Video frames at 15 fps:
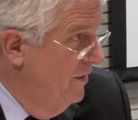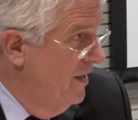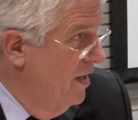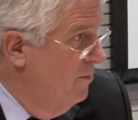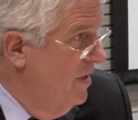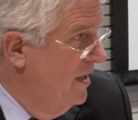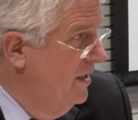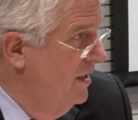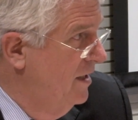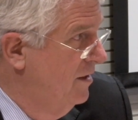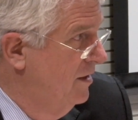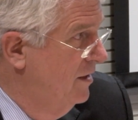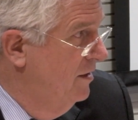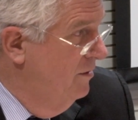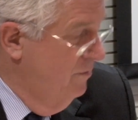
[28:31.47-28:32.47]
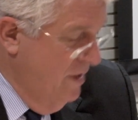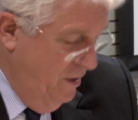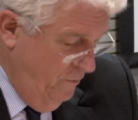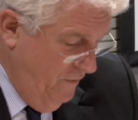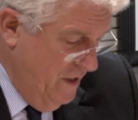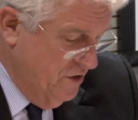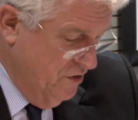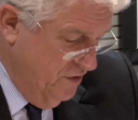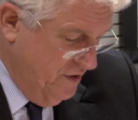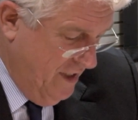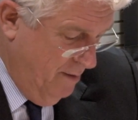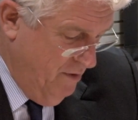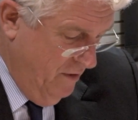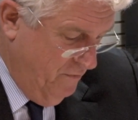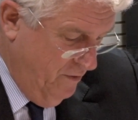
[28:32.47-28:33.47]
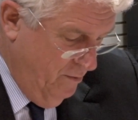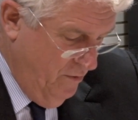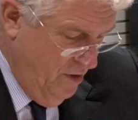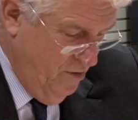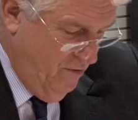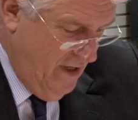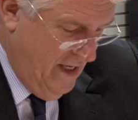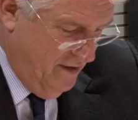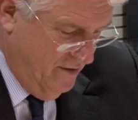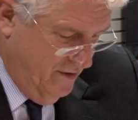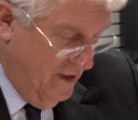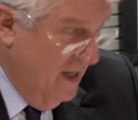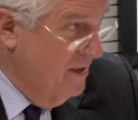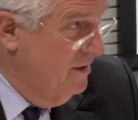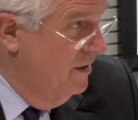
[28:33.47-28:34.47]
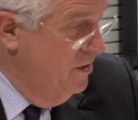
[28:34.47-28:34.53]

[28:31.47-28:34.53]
There are many innovations coming from the US and